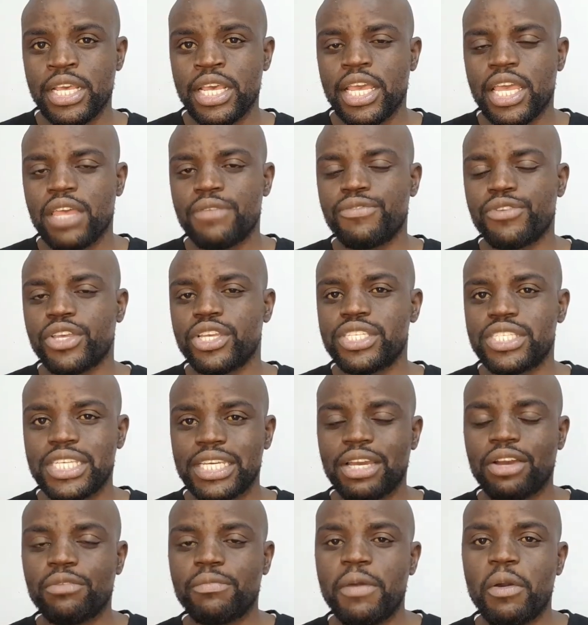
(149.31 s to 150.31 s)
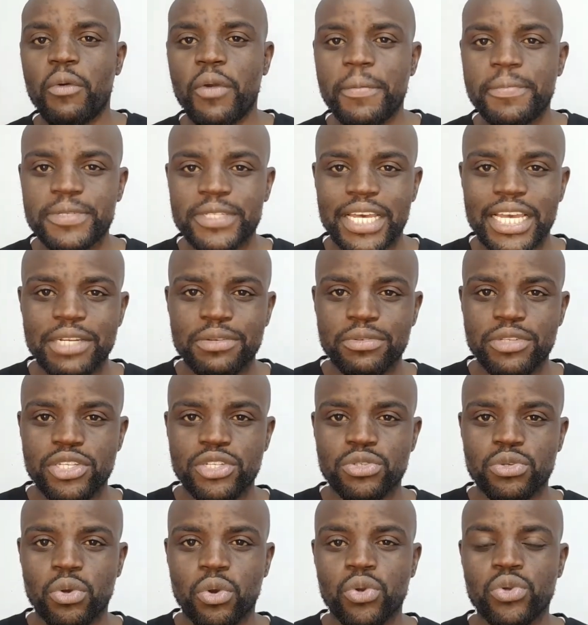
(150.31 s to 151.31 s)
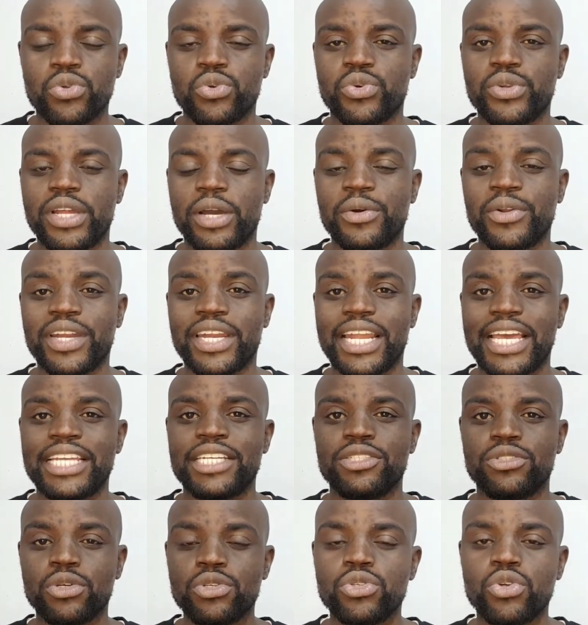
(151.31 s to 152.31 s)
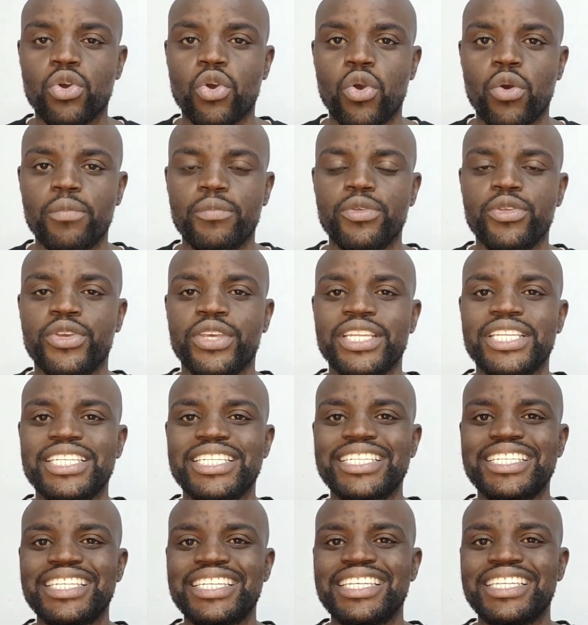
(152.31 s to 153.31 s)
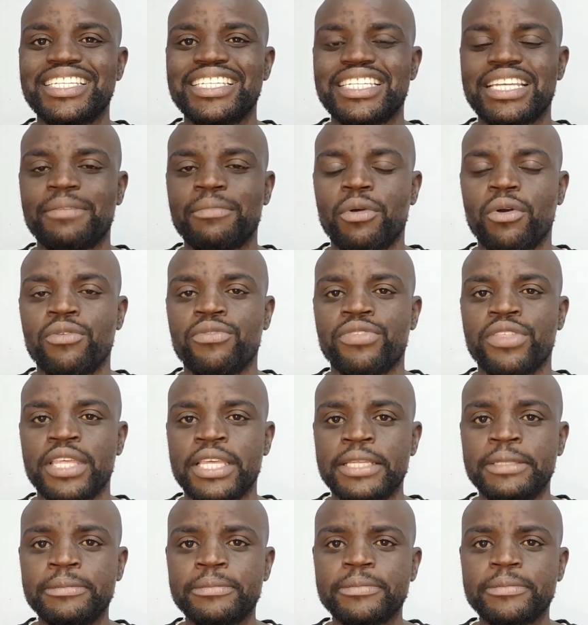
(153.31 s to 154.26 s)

If you can check out my website, which is called kudaonline.com, you can see some of the